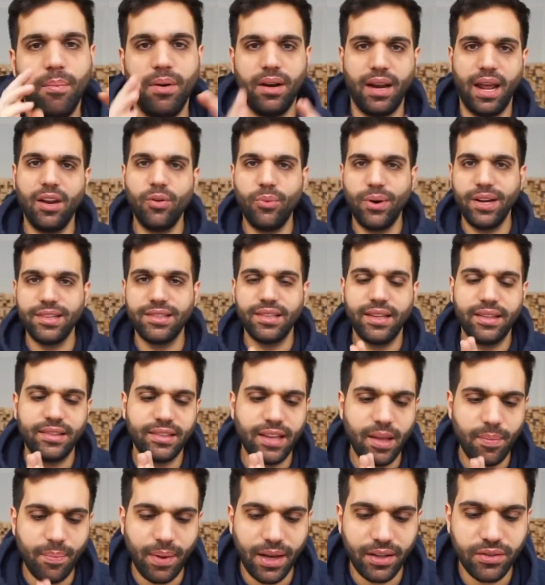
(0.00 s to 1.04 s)
But anyways, let's
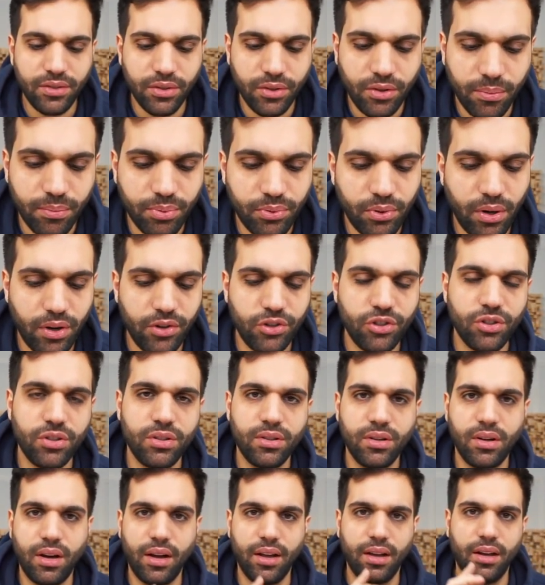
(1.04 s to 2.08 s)
get back to
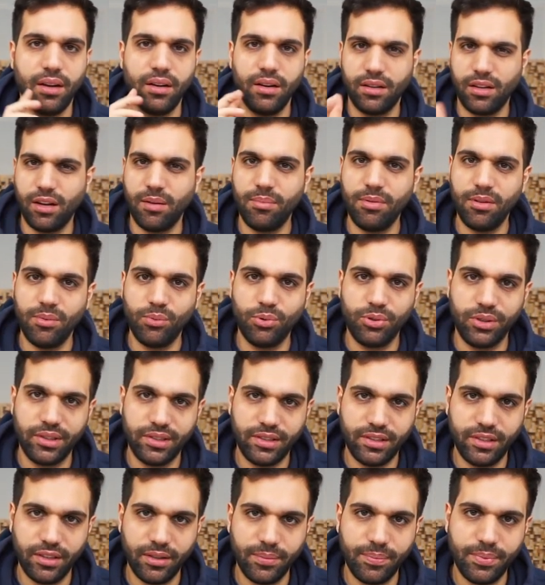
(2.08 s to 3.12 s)
compression. I got a couple more
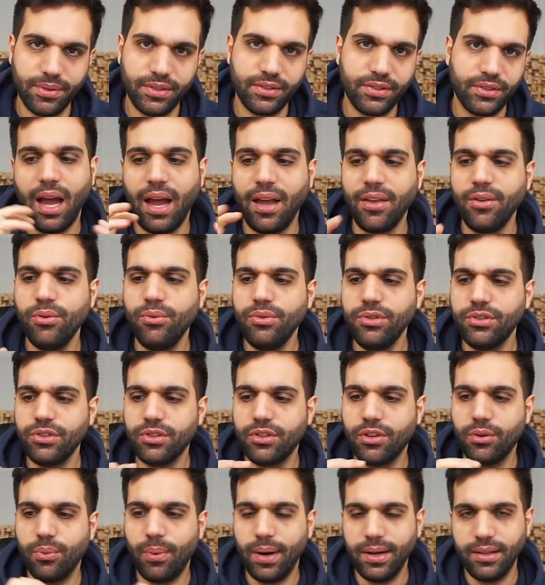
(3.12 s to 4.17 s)
tips. I use
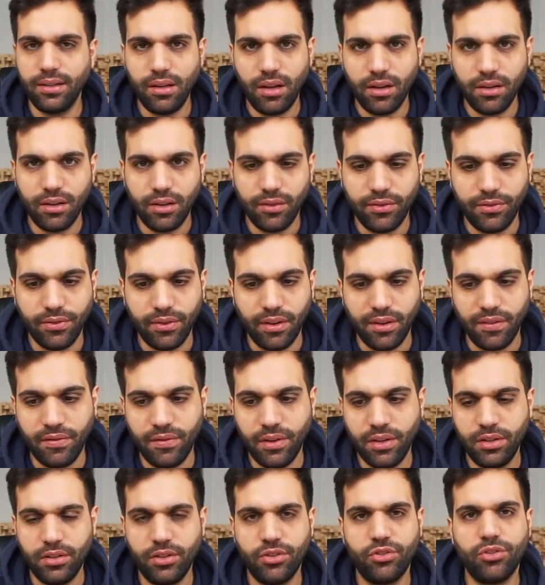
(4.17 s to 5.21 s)
quite a lot of
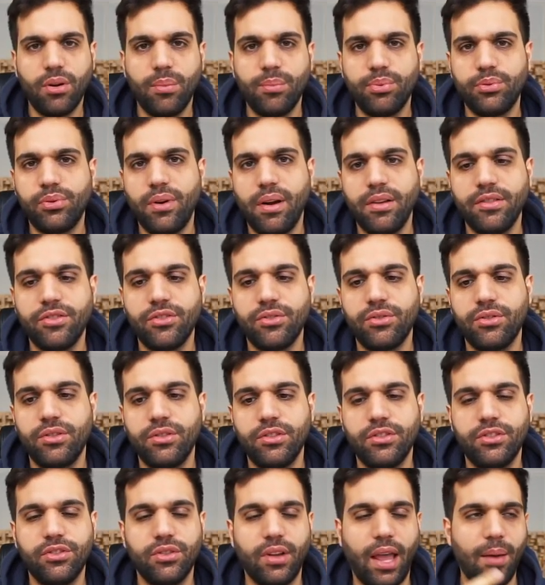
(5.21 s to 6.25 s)
vintage
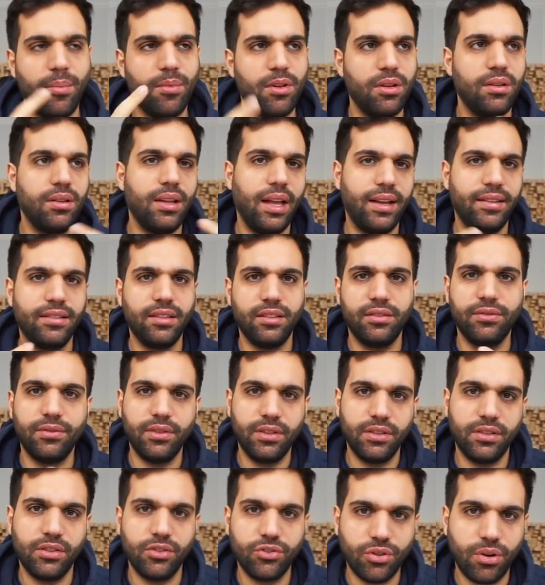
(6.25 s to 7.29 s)
compressors, emulated
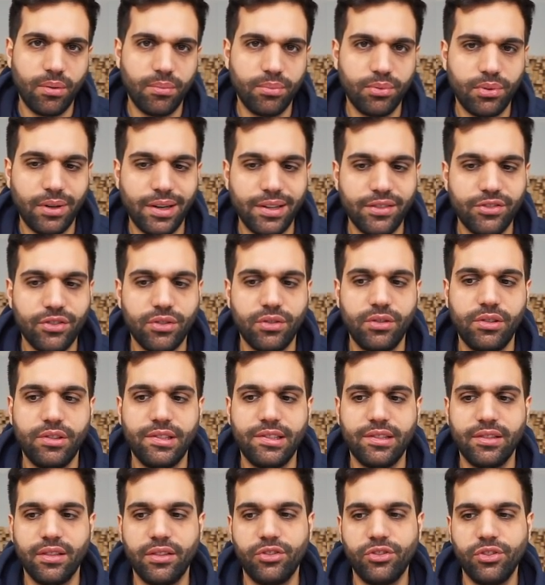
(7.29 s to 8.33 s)
vintage
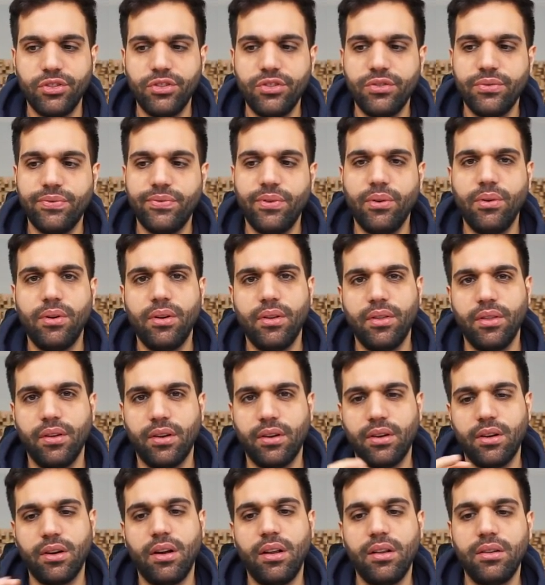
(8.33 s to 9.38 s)
compressors, just for the
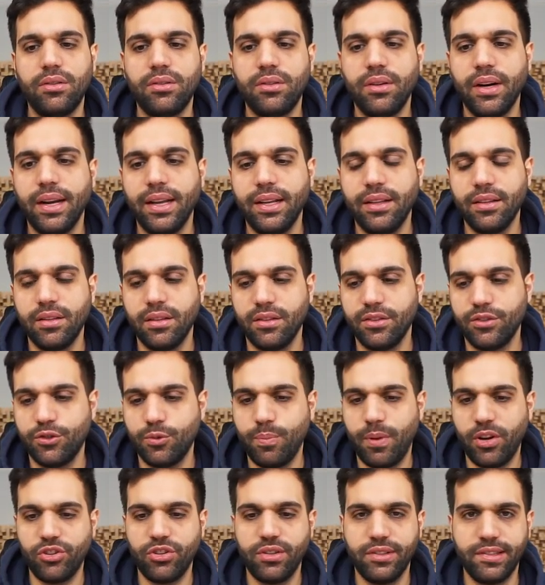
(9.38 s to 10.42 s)
coloring, the
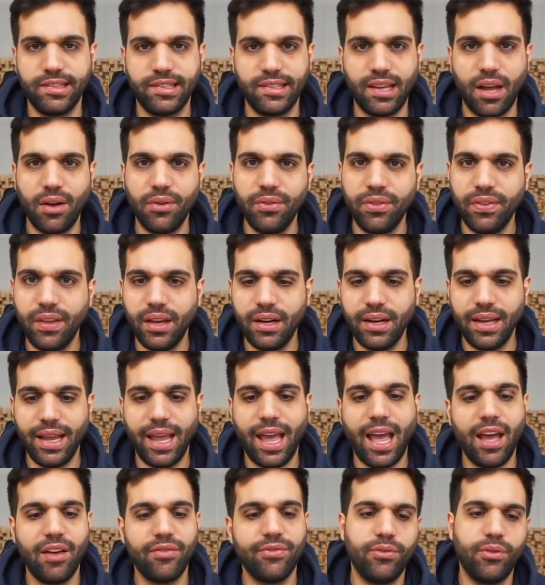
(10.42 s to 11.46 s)
special sound that they have.